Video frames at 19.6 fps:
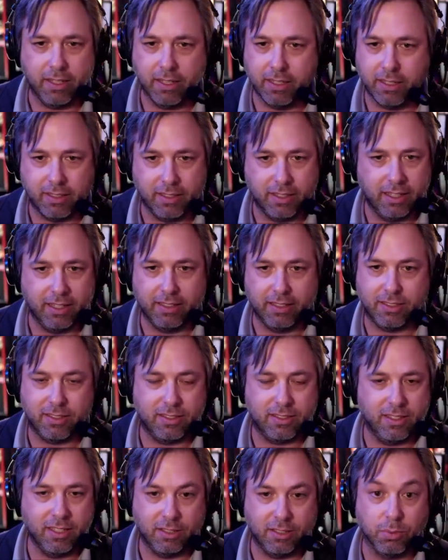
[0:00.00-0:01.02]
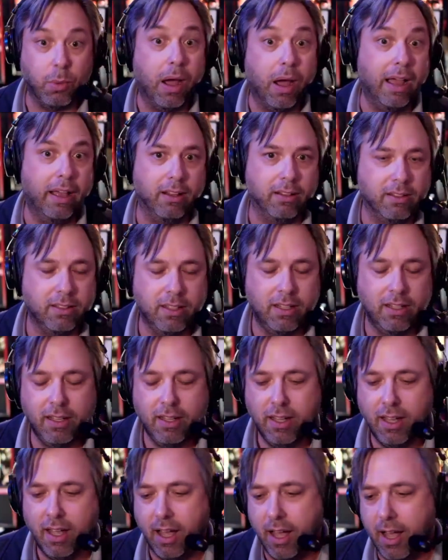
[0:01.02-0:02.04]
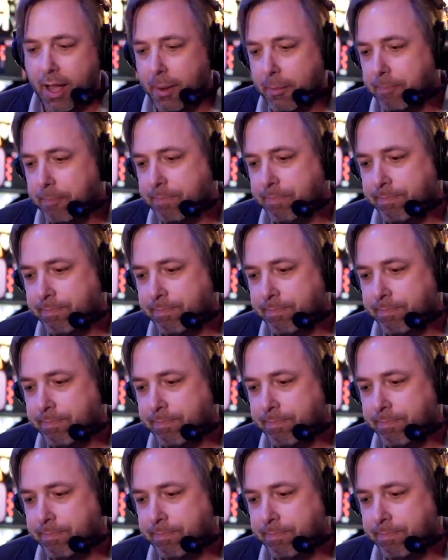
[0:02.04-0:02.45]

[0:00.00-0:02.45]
It, it's it's wild. Um,